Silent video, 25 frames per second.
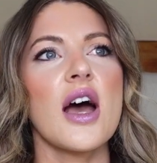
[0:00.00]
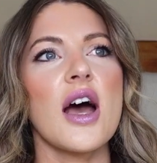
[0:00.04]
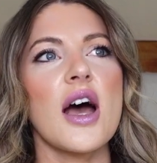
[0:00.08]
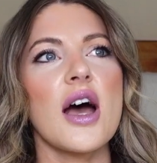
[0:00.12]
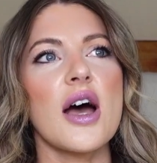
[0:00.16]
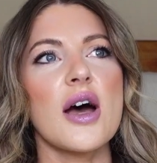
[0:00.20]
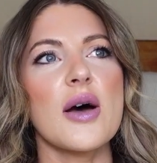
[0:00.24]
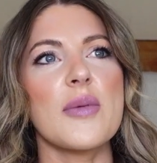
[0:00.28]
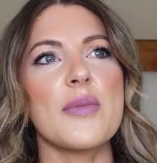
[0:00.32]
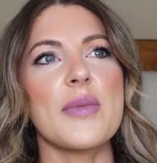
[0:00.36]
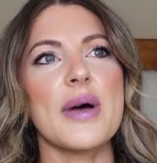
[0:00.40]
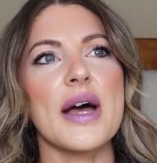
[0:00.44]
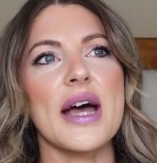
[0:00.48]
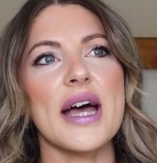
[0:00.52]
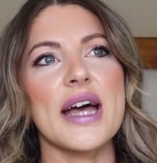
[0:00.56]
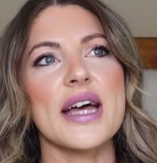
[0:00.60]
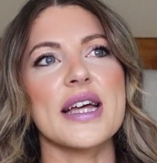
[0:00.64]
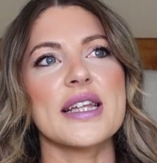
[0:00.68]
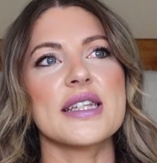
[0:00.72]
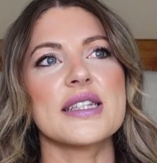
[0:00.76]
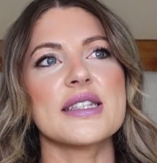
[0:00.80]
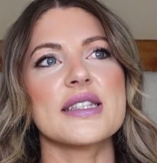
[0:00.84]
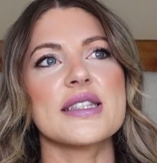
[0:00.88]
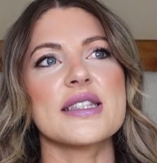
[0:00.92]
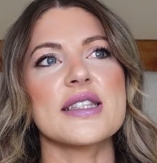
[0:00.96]

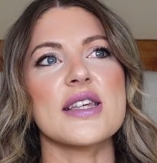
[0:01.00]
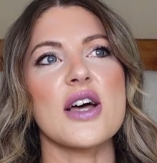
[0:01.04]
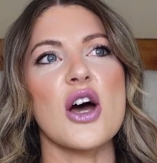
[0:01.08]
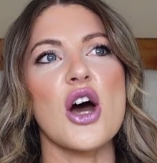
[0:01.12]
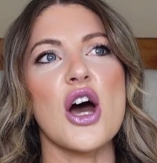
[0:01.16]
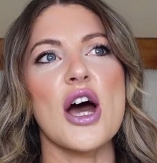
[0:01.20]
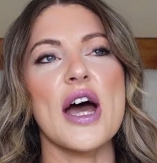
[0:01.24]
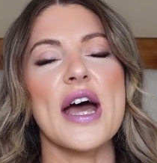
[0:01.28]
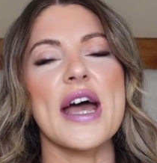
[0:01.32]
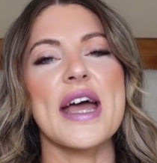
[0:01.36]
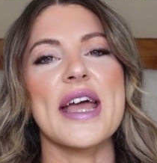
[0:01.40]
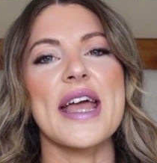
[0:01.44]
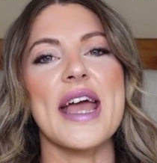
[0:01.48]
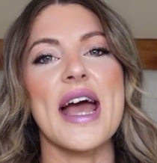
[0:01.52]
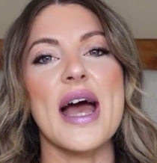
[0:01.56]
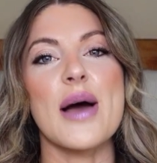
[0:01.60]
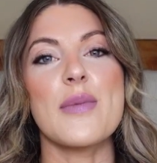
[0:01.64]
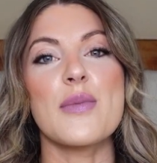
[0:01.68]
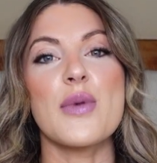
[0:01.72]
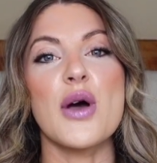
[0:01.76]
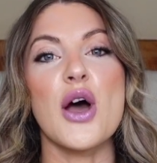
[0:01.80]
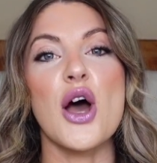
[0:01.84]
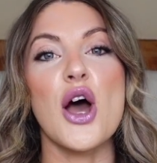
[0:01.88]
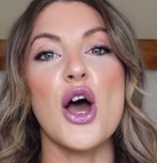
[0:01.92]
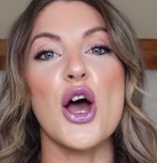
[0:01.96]
And I
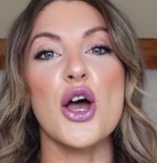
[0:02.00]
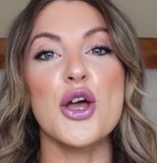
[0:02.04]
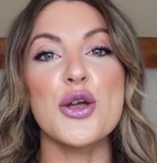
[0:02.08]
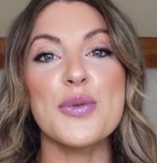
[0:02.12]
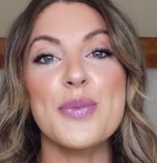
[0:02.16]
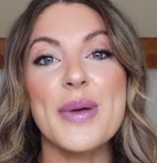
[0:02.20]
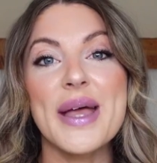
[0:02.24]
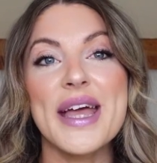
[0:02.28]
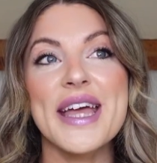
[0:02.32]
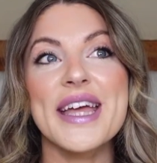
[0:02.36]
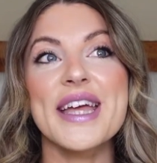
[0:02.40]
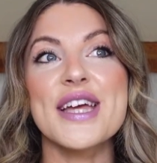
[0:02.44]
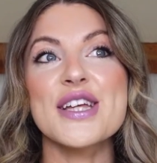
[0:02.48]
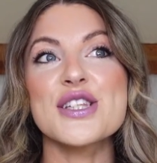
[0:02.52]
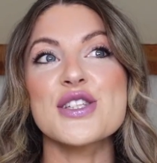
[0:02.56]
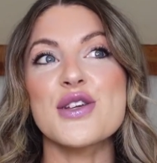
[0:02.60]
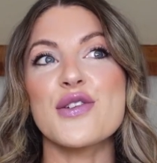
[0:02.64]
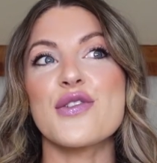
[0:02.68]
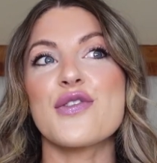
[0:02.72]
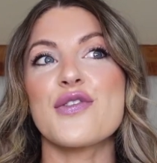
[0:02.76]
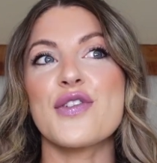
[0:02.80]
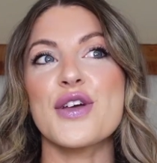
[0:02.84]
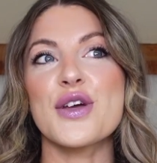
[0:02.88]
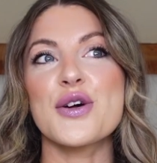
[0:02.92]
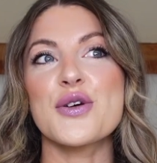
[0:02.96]
am hoping to
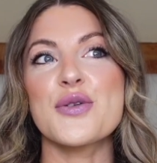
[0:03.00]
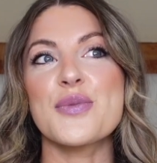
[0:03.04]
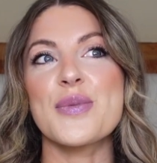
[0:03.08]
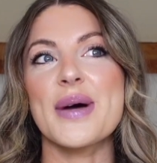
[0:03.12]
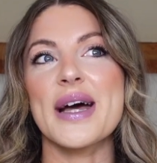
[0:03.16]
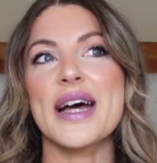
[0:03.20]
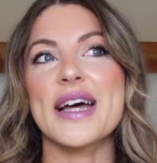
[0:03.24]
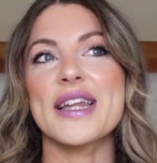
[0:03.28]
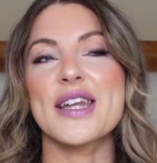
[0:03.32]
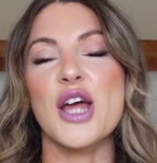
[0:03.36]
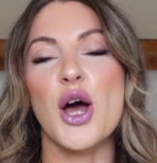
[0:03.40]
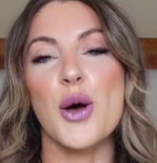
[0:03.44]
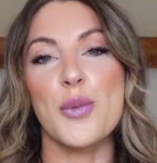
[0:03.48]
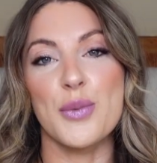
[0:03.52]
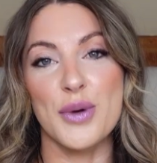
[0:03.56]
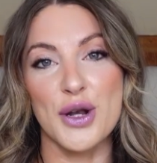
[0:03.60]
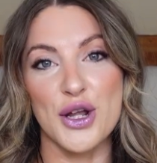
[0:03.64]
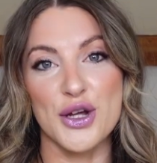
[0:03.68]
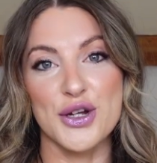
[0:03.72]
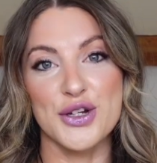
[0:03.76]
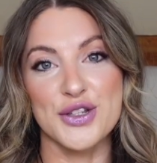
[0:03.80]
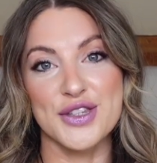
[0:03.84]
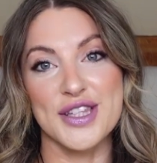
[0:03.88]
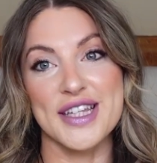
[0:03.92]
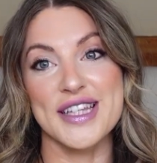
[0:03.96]
film and
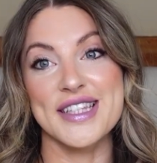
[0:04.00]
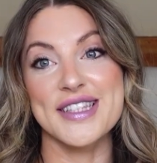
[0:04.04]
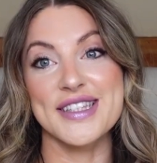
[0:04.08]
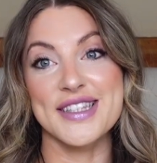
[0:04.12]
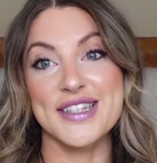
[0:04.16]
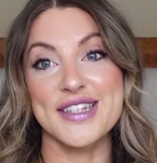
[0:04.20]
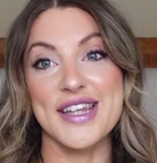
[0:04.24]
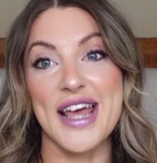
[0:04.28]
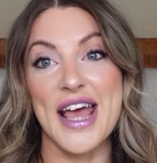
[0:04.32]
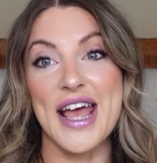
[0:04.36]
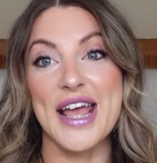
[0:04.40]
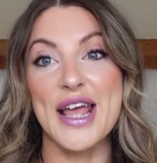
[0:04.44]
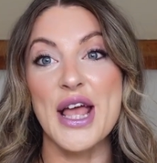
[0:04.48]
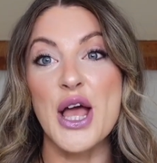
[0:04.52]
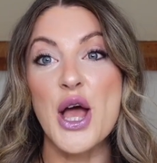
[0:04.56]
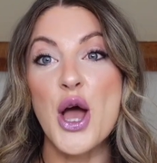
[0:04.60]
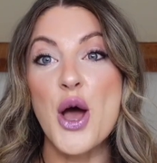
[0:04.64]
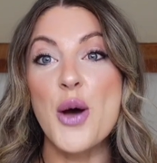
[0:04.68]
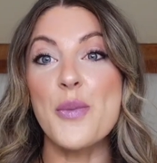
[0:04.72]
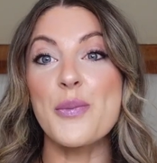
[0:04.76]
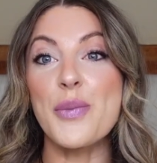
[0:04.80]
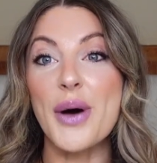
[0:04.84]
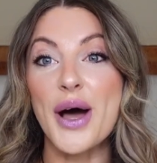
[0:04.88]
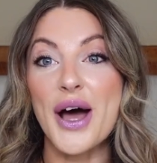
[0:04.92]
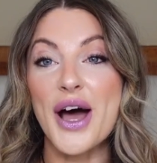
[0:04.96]
upload this today,
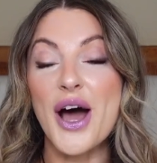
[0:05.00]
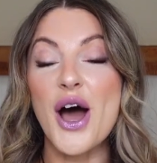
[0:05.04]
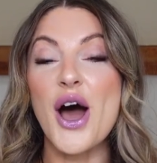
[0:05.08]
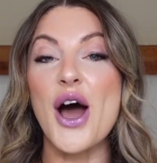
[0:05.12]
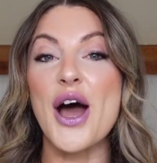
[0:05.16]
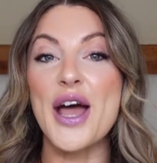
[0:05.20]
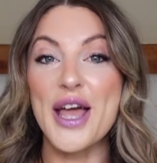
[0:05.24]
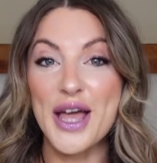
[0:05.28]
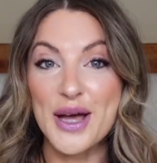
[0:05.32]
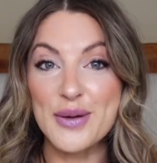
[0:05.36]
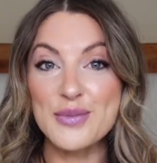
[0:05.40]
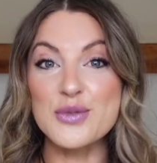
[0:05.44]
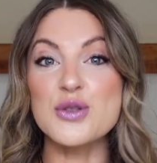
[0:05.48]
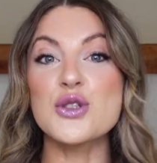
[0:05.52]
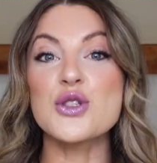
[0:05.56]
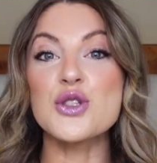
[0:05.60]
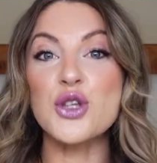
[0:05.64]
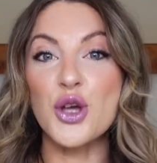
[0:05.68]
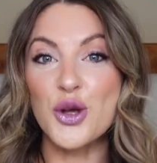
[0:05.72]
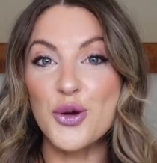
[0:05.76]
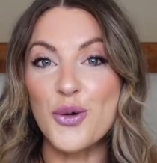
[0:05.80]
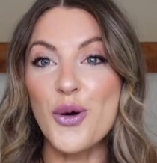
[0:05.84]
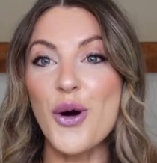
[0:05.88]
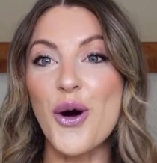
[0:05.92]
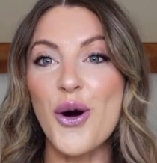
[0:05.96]
but I am
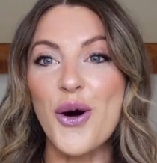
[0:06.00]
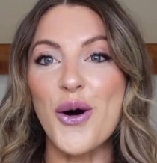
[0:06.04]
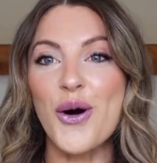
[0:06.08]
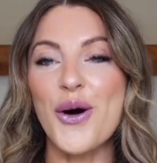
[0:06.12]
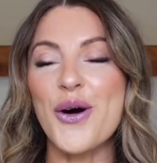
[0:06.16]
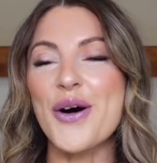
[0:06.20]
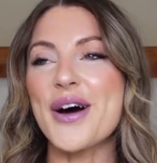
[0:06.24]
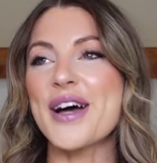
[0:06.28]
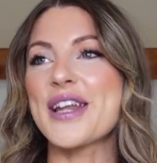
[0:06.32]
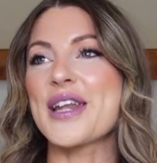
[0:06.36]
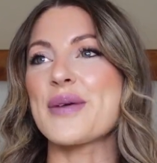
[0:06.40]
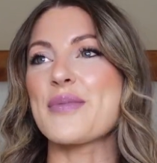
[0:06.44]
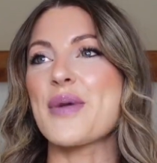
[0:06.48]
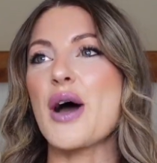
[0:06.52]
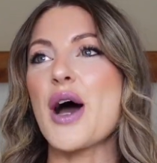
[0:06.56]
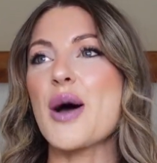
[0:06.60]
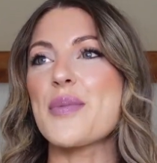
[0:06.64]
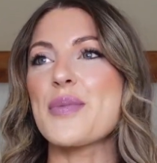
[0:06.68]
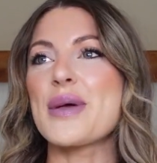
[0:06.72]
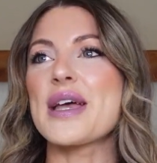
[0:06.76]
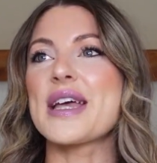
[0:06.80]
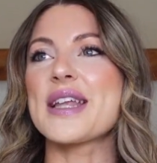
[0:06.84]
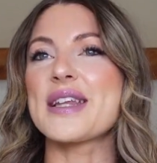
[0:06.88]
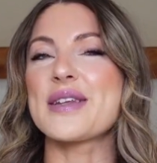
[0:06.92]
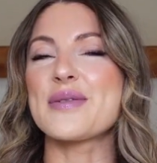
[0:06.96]
so hot and I'm
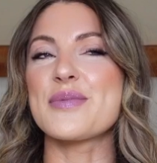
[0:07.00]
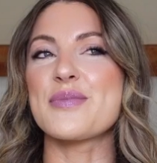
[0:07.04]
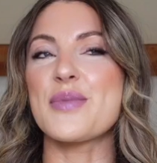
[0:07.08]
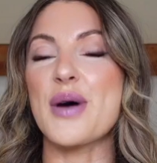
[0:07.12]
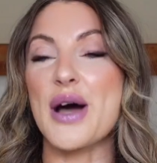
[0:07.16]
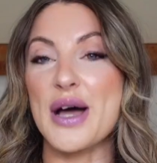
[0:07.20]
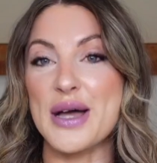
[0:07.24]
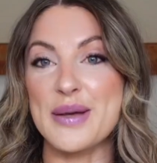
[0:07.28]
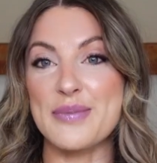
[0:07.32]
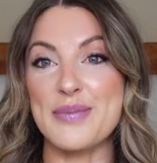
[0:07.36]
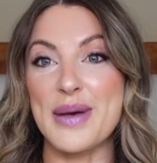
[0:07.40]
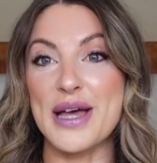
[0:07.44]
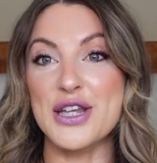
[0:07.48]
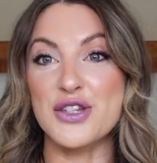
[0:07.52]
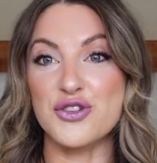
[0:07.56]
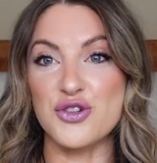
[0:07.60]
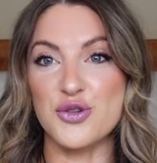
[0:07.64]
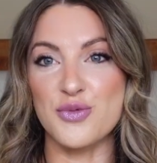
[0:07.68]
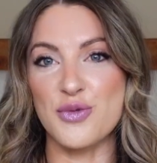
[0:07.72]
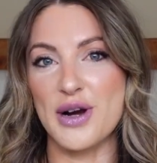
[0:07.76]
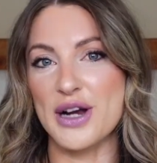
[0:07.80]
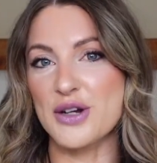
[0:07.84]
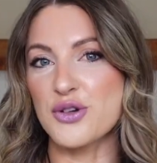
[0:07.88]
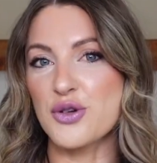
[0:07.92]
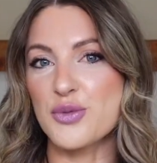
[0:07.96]
up in my
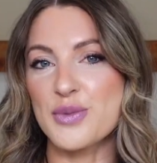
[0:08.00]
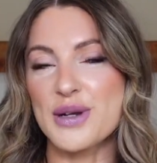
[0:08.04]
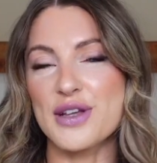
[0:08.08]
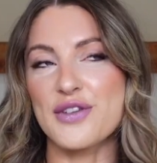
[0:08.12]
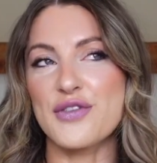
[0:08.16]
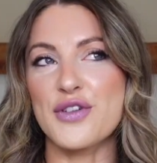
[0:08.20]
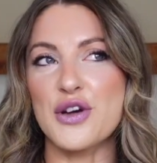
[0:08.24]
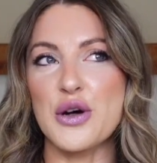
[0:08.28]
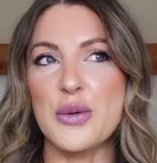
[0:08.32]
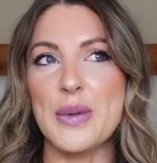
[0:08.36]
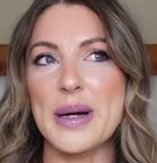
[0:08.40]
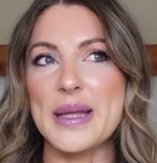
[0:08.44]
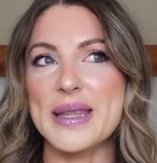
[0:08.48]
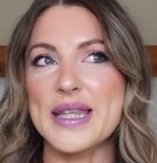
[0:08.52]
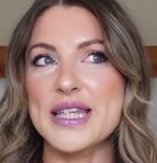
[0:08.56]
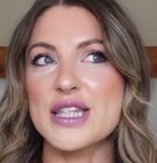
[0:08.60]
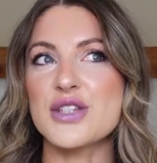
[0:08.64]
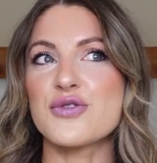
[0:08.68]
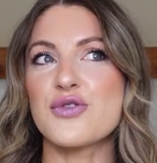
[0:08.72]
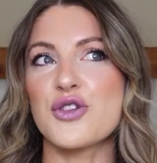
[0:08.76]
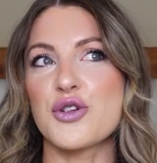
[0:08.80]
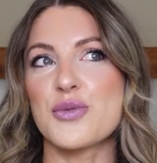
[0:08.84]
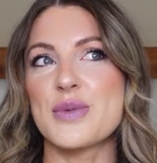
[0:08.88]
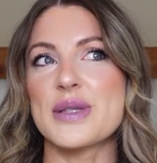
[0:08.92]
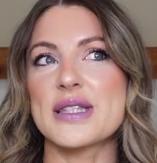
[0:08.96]
bedroom where I normally film, and
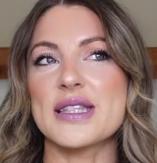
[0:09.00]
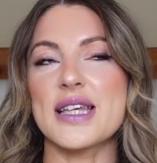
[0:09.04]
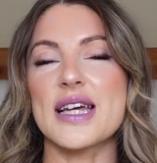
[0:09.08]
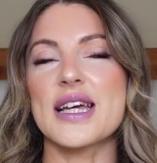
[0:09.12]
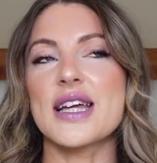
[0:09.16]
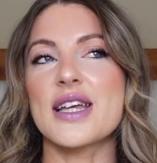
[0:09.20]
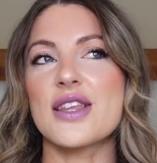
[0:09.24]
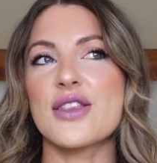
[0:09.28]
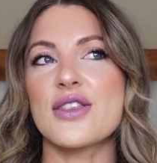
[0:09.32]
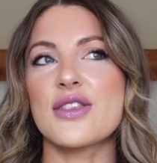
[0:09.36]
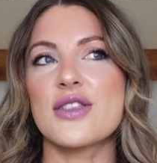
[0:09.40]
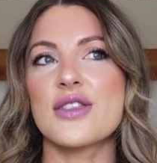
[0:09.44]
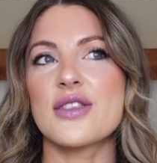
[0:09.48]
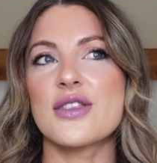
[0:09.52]
this room is like